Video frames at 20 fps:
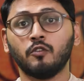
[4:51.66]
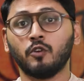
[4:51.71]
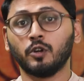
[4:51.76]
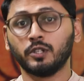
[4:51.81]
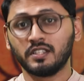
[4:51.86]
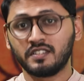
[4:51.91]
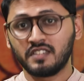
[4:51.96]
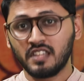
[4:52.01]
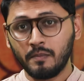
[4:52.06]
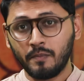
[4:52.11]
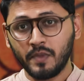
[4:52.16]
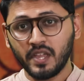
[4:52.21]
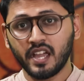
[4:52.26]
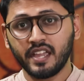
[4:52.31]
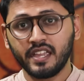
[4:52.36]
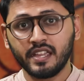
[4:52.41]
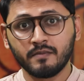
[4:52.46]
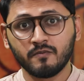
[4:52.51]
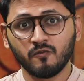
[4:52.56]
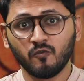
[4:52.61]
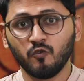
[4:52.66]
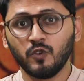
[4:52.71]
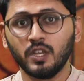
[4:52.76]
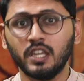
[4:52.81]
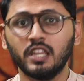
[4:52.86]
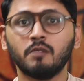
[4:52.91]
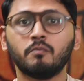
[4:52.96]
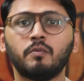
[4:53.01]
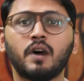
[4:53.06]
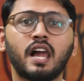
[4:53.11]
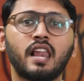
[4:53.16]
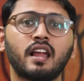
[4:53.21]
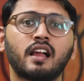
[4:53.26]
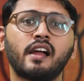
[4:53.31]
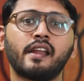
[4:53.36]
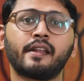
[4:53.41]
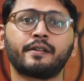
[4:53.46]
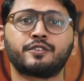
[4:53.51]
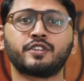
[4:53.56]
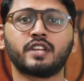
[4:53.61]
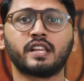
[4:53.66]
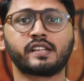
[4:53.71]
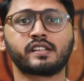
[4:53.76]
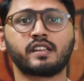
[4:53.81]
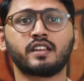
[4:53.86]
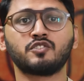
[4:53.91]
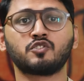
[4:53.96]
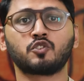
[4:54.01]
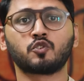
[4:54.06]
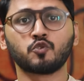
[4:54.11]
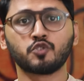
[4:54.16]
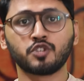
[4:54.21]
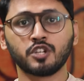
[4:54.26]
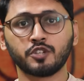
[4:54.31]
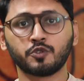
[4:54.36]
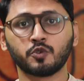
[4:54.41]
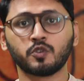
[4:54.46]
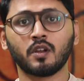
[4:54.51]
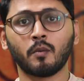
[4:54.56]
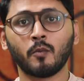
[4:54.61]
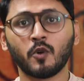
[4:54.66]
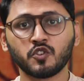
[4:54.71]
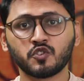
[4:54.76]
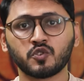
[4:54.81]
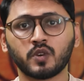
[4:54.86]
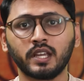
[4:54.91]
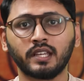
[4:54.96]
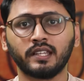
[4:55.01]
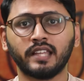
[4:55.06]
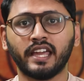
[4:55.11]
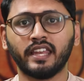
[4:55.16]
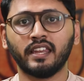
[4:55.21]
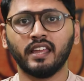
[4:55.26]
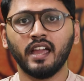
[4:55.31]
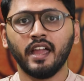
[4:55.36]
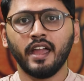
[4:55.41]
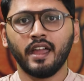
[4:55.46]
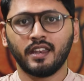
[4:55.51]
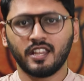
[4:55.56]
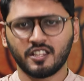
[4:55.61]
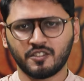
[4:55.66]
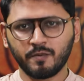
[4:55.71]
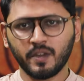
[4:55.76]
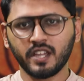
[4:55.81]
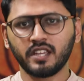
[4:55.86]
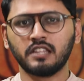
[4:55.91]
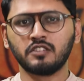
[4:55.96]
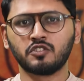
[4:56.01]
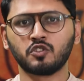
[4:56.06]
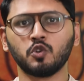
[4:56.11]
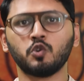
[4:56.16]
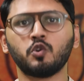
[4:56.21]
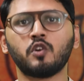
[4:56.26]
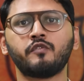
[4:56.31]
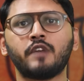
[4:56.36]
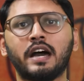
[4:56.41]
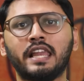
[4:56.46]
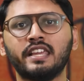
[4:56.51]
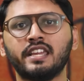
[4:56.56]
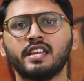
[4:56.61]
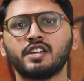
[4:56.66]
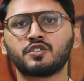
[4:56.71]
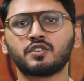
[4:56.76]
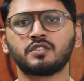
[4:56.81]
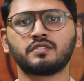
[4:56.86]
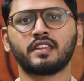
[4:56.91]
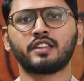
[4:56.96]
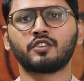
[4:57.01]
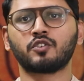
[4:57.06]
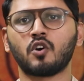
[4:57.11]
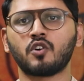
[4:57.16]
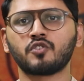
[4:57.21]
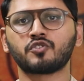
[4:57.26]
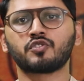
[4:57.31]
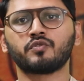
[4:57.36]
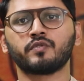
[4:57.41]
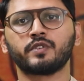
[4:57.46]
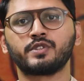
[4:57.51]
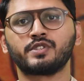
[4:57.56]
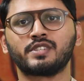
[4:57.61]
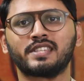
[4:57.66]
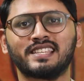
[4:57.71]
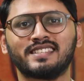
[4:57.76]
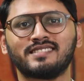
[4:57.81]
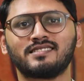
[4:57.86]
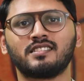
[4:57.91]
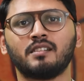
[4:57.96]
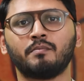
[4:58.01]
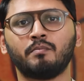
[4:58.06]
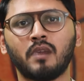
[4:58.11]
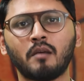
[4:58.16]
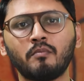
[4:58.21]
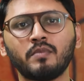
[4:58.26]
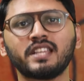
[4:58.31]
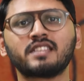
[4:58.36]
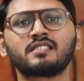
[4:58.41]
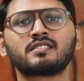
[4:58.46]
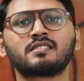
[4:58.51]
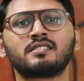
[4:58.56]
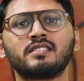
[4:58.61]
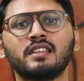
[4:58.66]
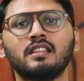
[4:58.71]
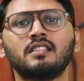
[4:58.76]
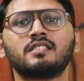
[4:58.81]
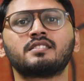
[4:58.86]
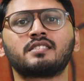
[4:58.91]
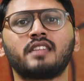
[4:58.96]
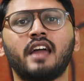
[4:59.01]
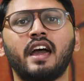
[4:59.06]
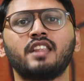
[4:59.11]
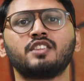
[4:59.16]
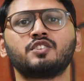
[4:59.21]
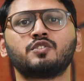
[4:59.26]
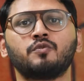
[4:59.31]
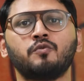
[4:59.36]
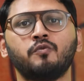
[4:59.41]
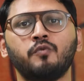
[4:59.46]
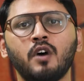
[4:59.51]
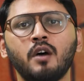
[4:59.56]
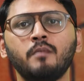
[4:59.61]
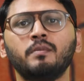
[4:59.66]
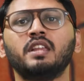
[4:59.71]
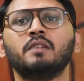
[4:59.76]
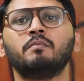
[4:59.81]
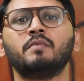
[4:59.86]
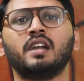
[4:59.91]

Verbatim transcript: For the CPI(M), winning Palakkad and Chelakkara is crucial to demonstrate that, despite a slew of allegations and controversies, the public still stands firmly